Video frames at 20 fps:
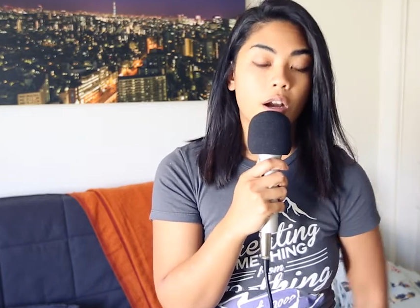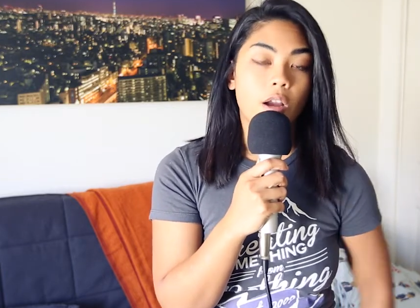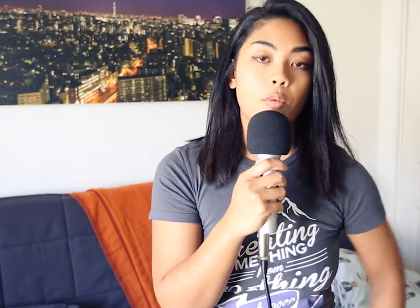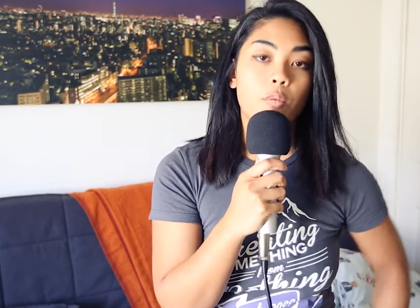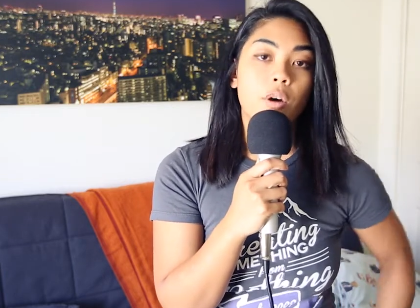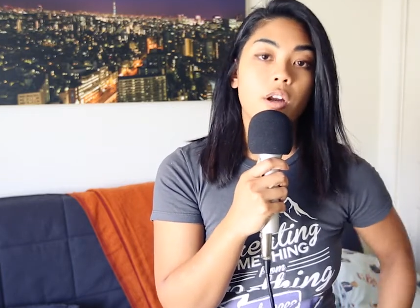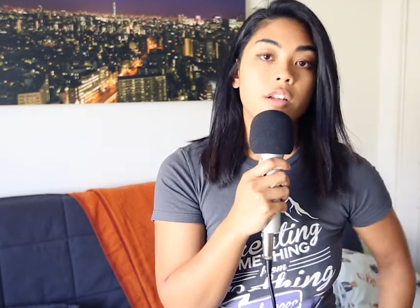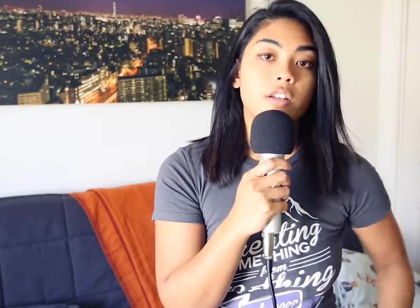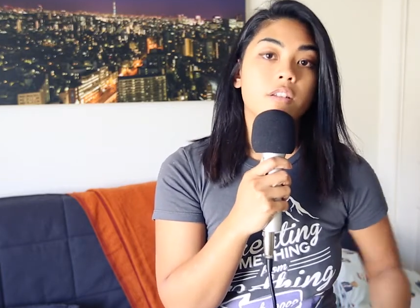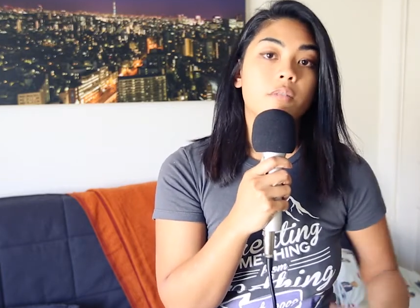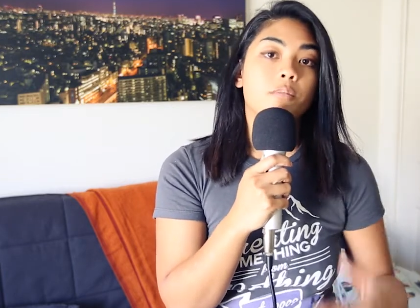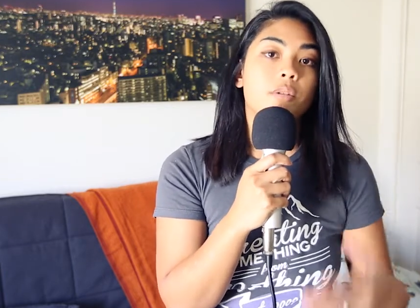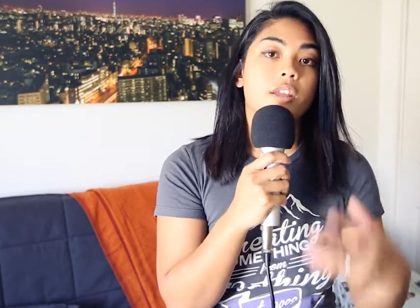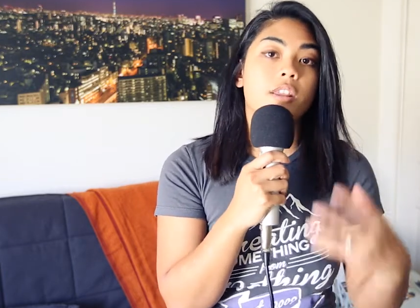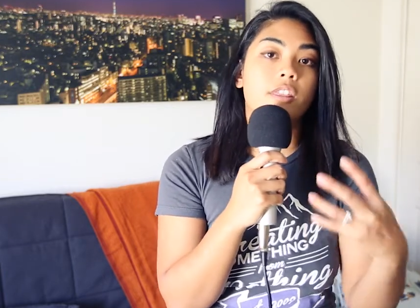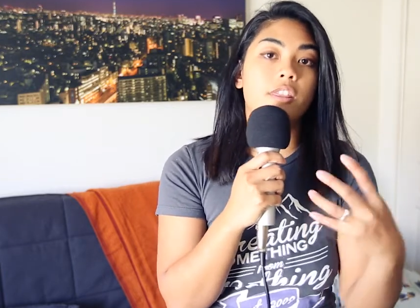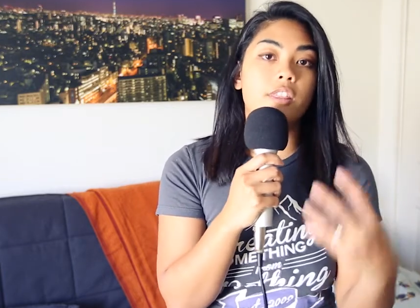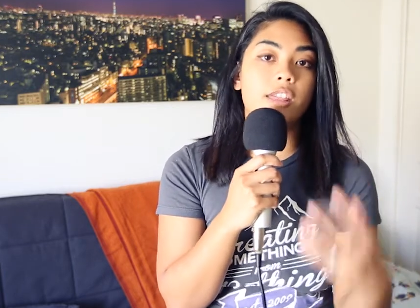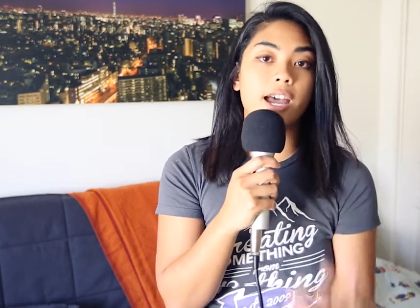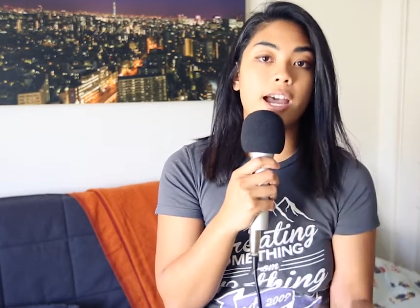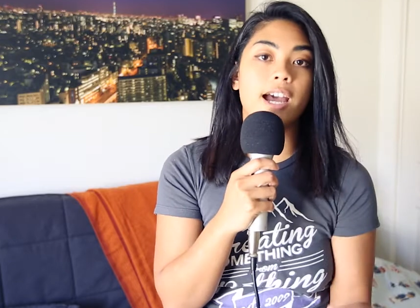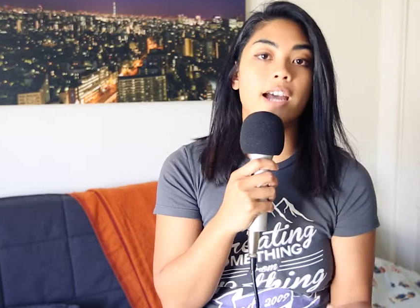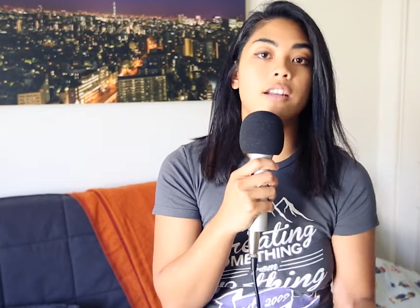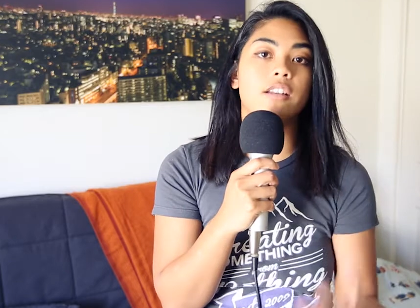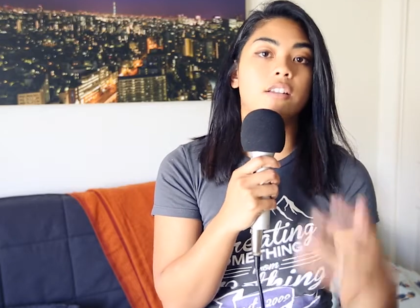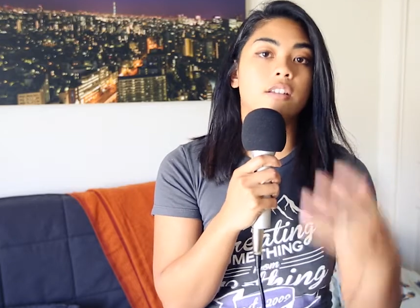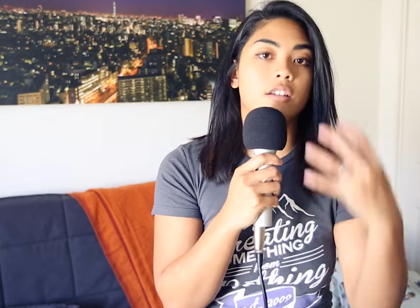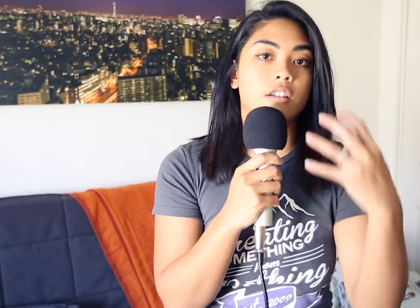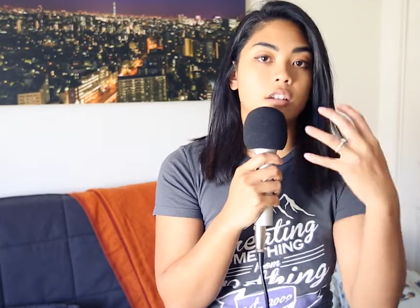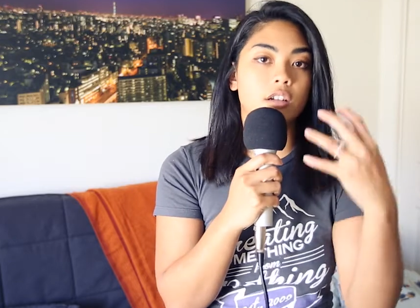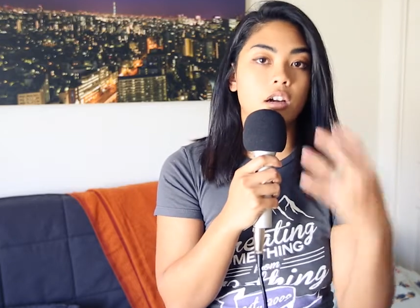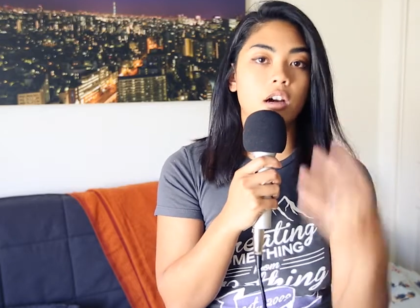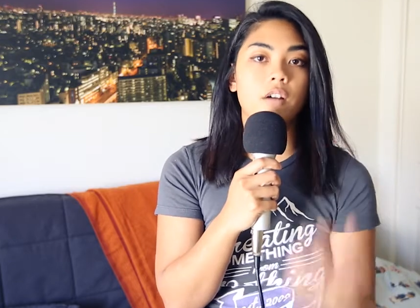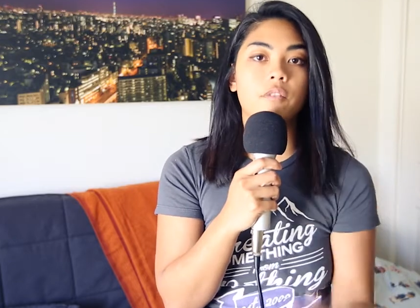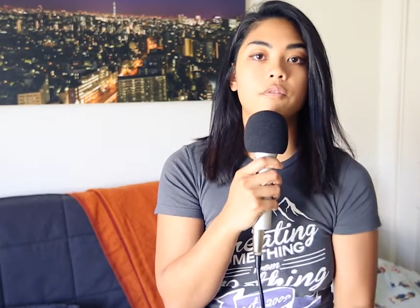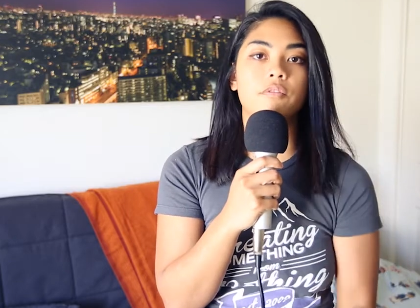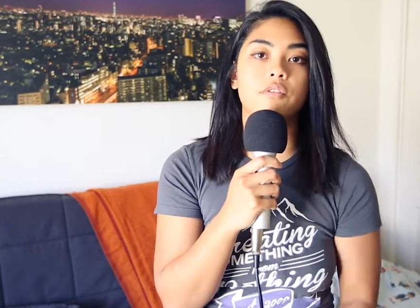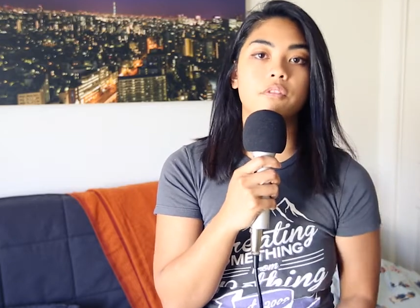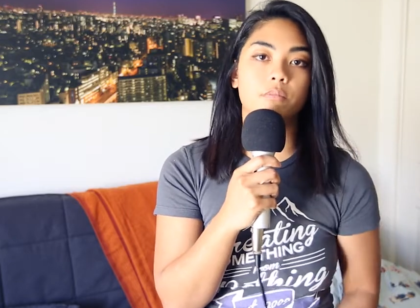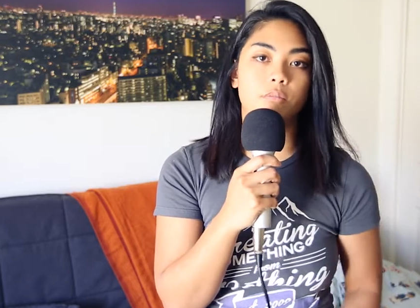I wanted to be that
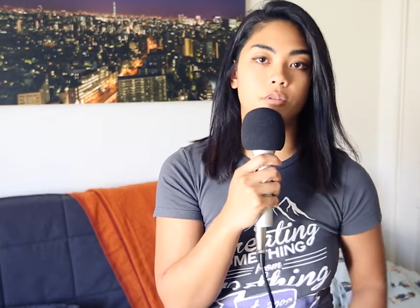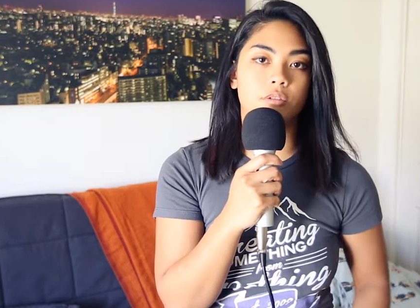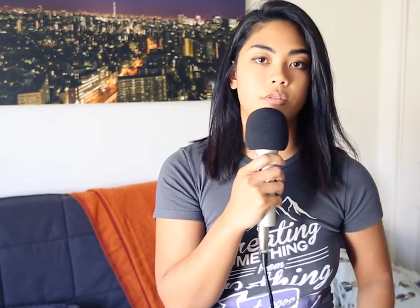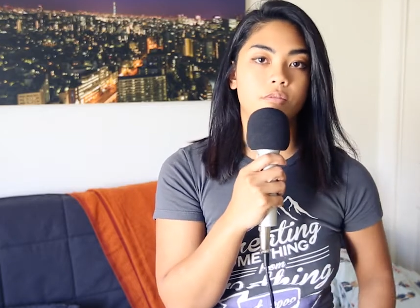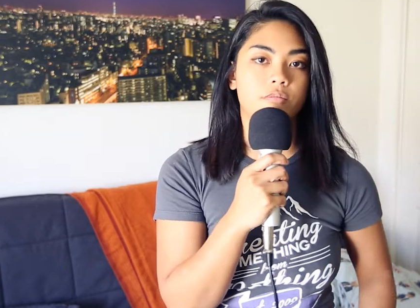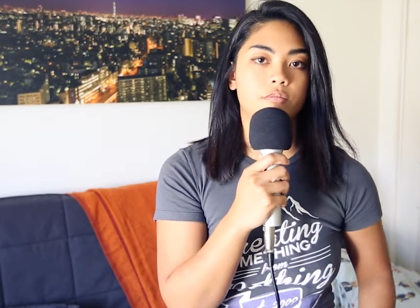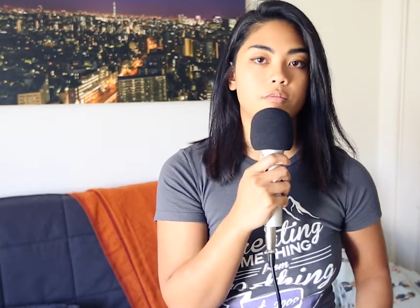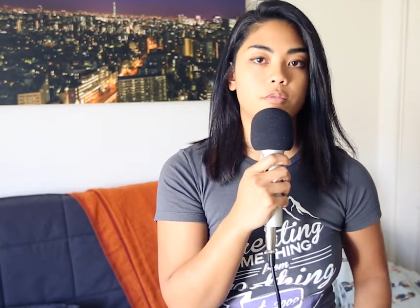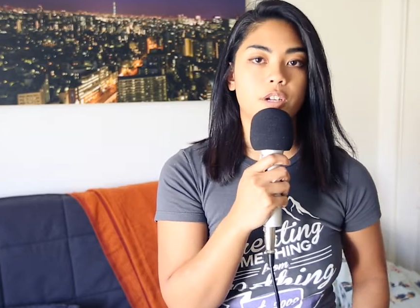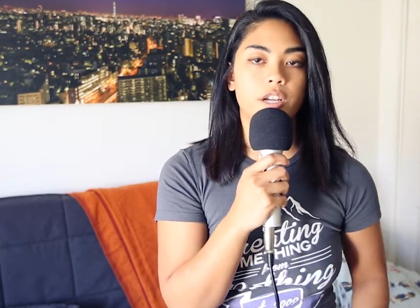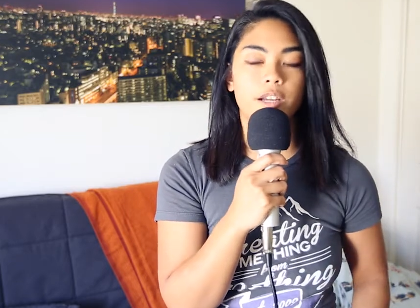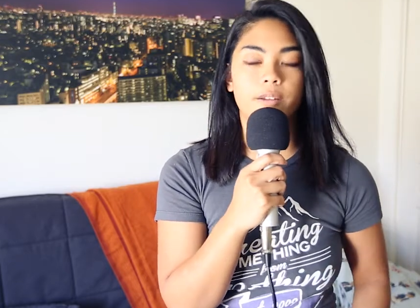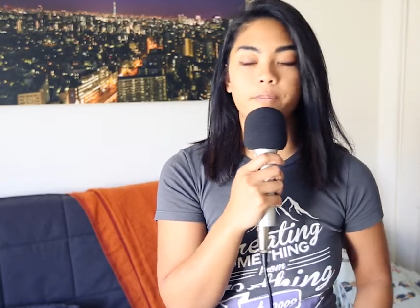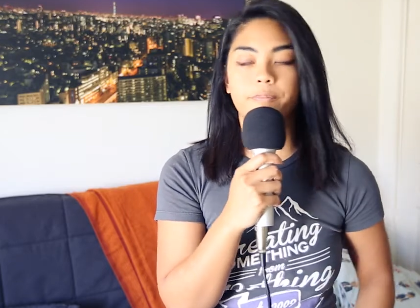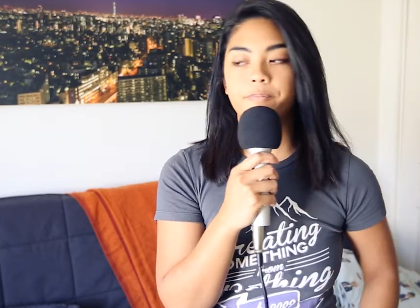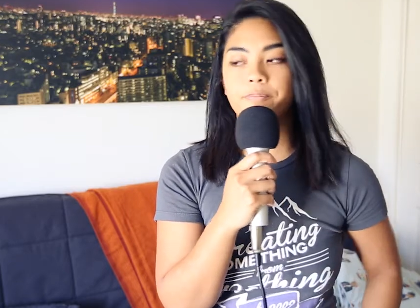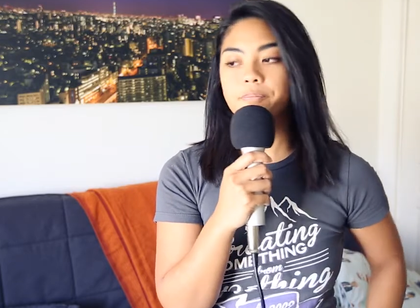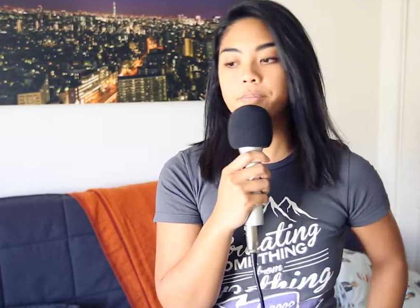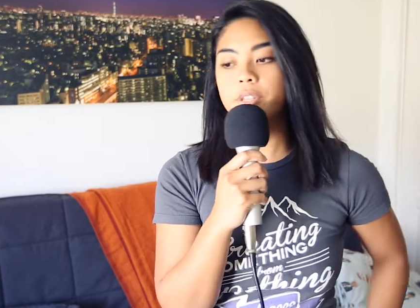comfortable, right?